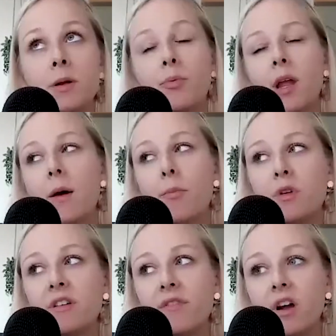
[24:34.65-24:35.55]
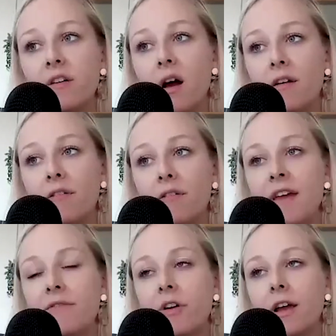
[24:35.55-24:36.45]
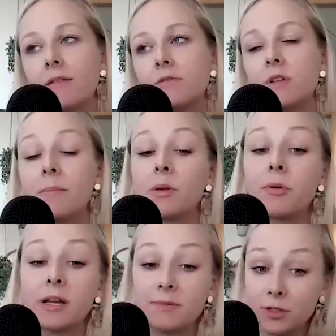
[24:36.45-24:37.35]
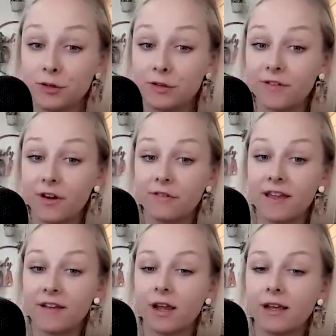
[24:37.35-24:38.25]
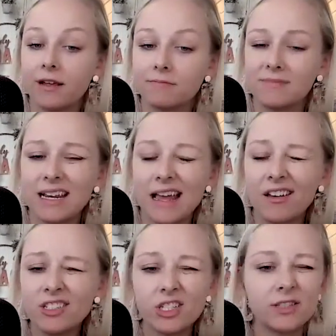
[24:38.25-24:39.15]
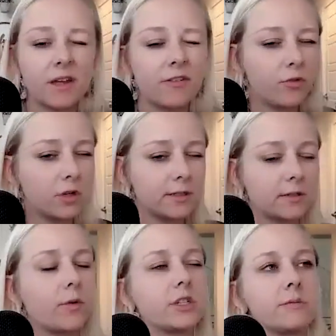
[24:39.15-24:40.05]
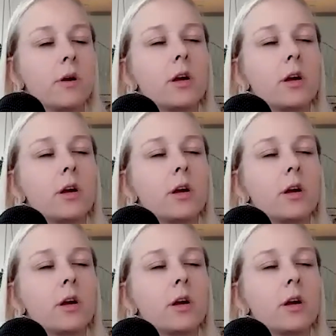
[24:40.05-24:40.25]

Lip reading: to bring up one of our favorite, I'm going to bring up 2 of our favorite analogies, metaphors, question